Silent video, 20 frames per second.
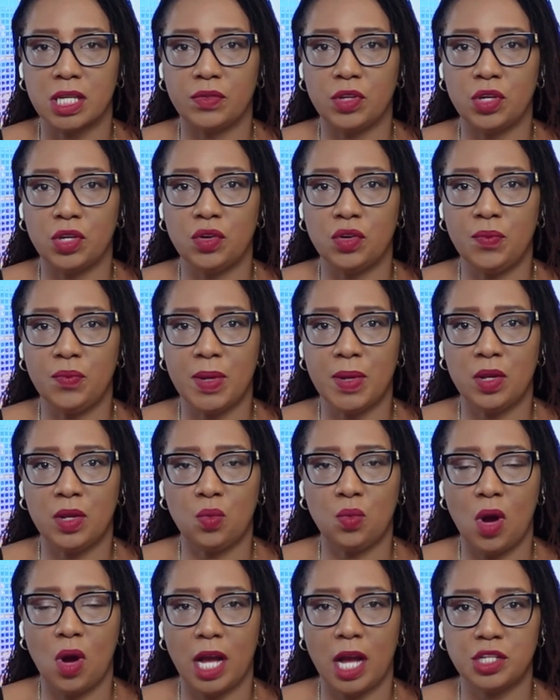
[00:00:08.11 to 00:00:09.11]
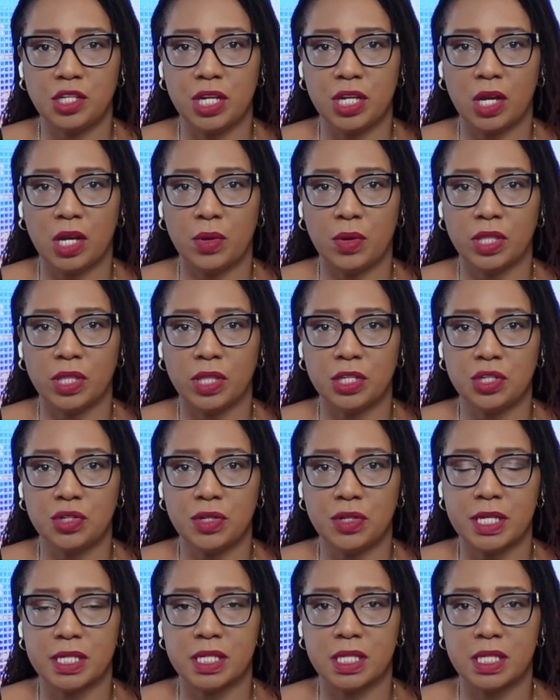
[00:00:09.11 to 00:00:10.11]
If you've been watching with
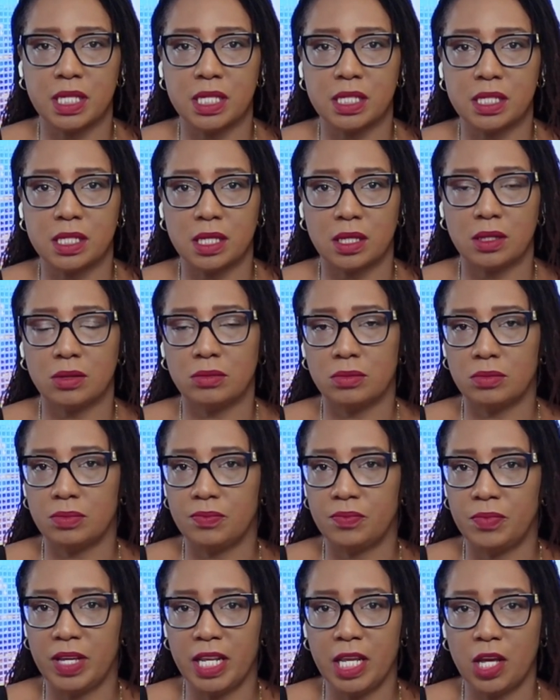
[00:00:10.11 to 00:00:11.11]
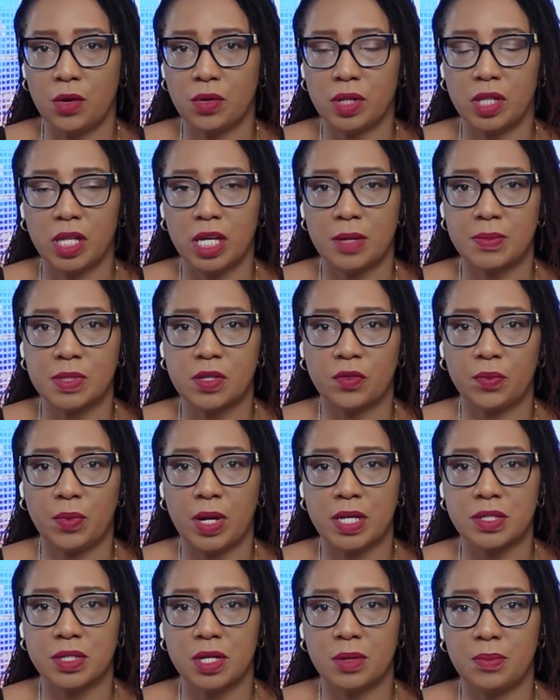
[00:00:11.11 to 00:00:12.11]
interest these video clips of
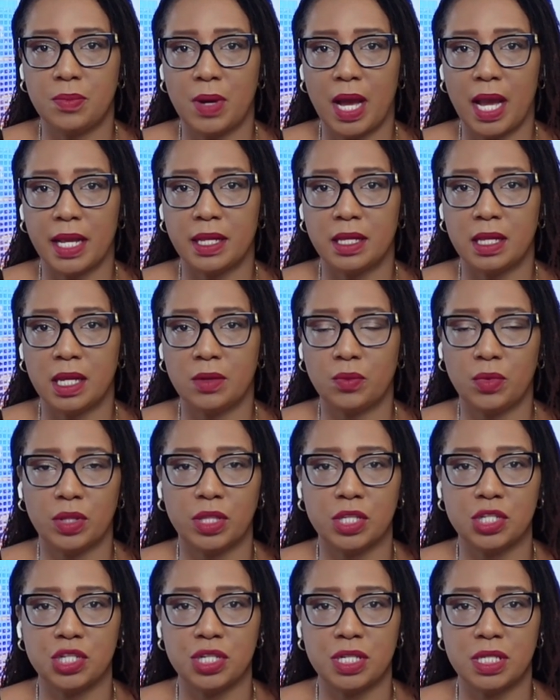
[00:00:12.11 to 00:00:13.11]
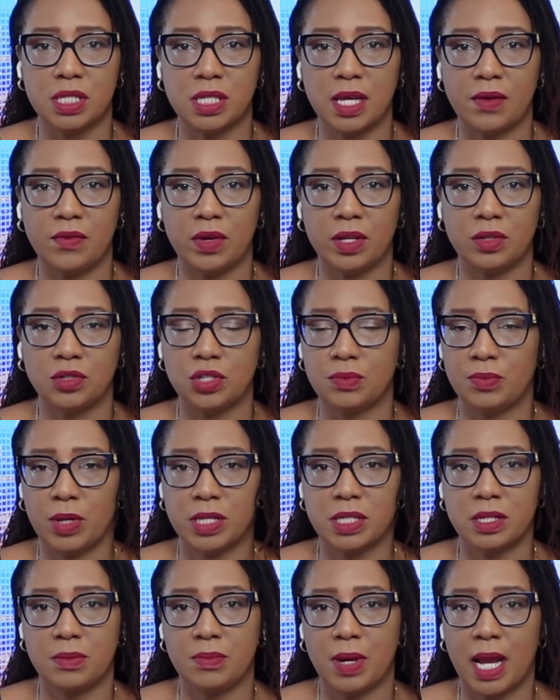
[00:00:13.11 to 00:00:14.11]
President Biden with the G7,
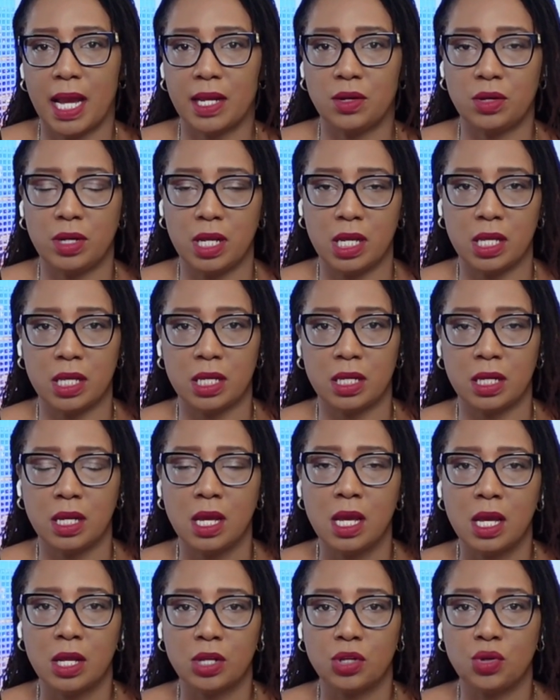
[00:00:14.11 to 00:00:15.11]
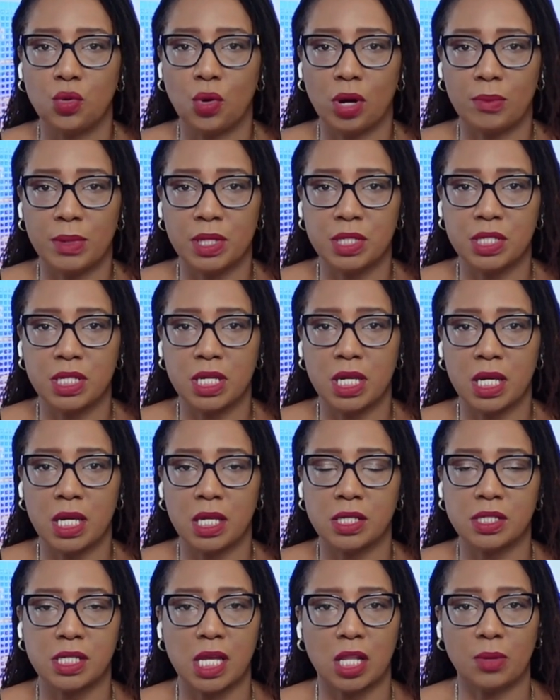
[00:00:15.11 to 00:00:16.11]
President Biden in
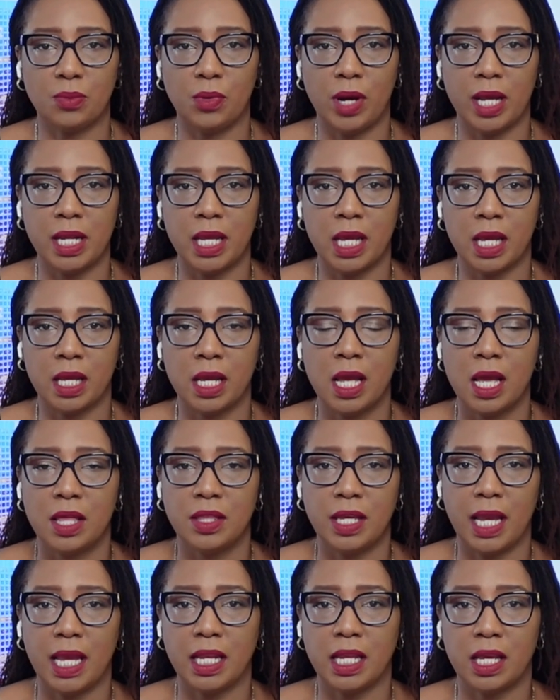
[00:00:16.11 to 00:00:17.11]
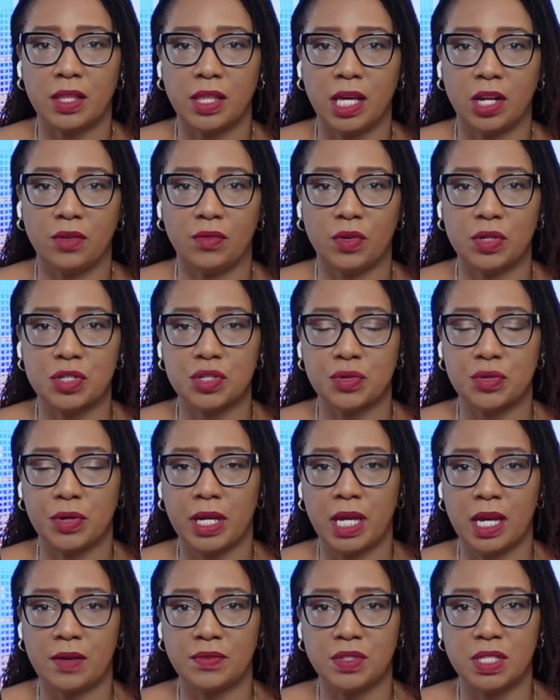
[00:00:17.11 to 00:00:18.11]
Normandy celebrating the 80th
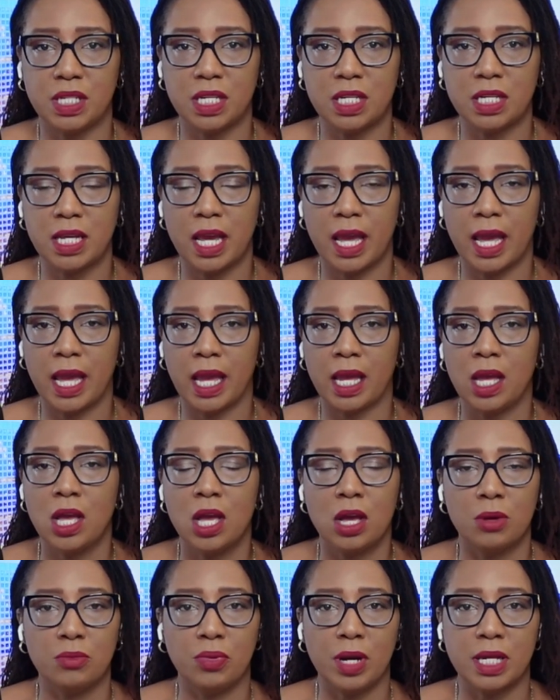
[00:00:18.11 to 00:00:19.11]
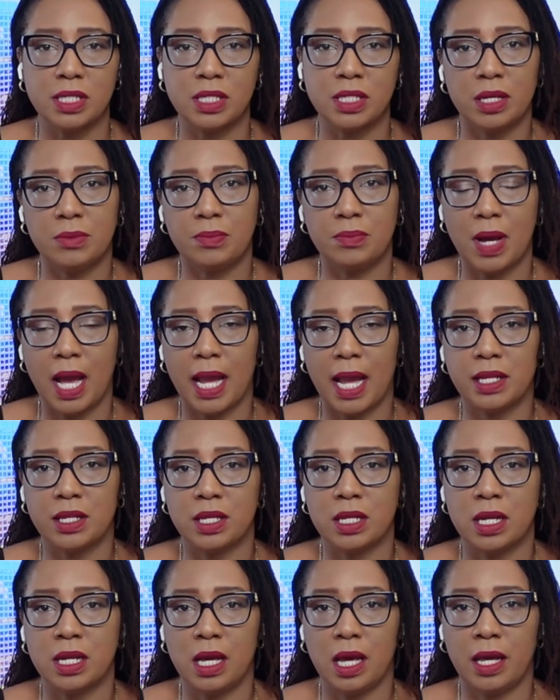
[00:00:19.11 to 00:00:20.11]
anniversary of D-Day, President
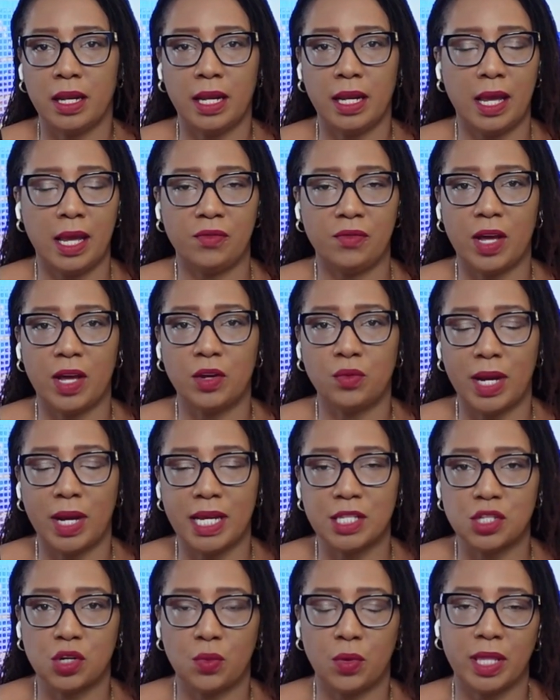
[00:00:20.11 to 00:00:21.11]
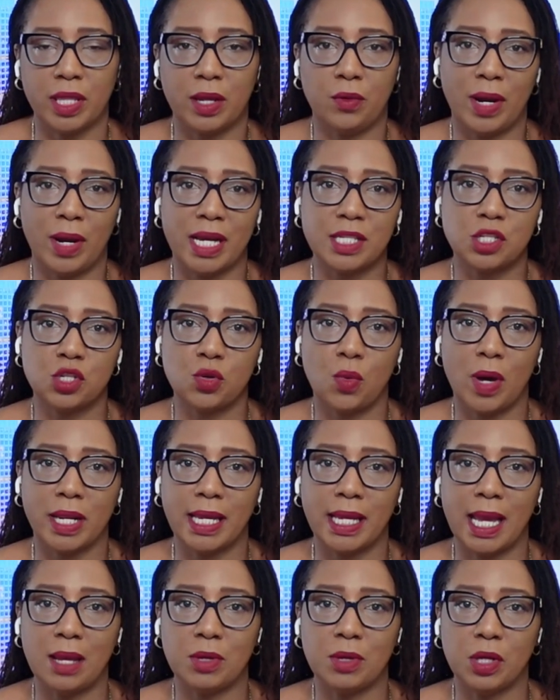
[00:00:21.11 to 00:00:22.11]
Biden at a fundraiser where they raised
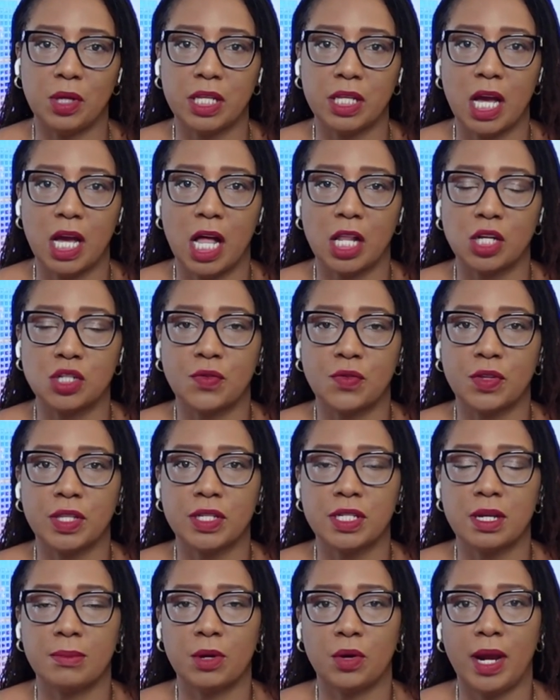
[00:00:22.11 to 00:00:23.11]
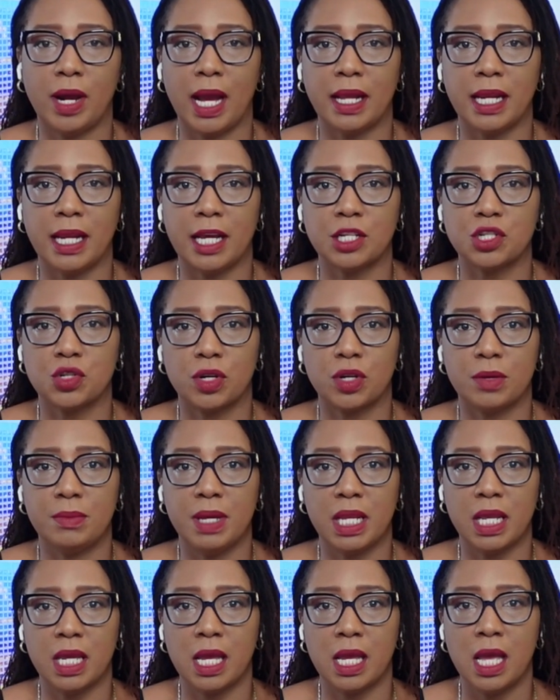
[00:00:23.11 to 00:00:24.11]
$28 million for the Democrat National
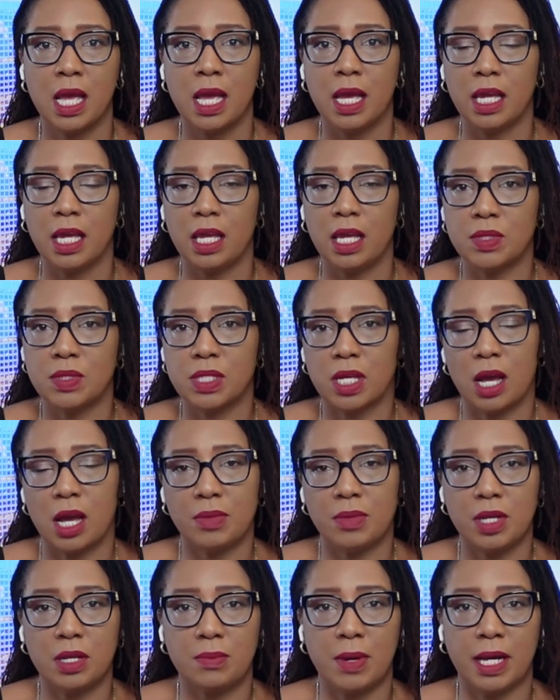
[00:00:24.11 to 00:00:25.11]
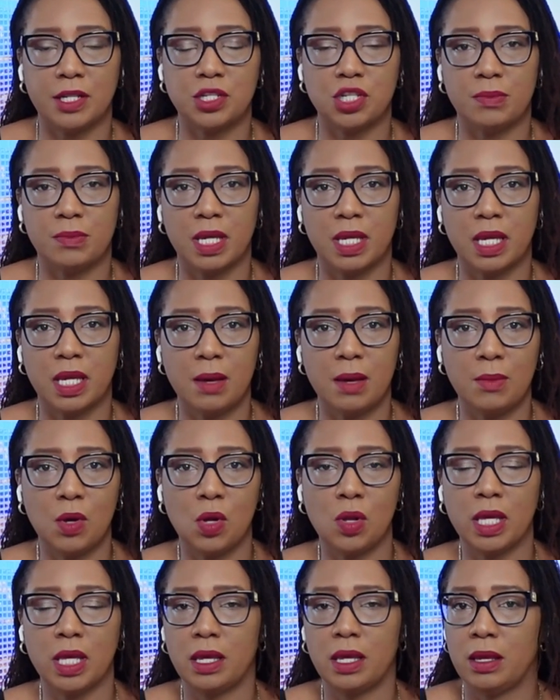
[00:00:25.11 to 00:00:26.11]
Committee. He was accompanied by Jimmy Kimmel.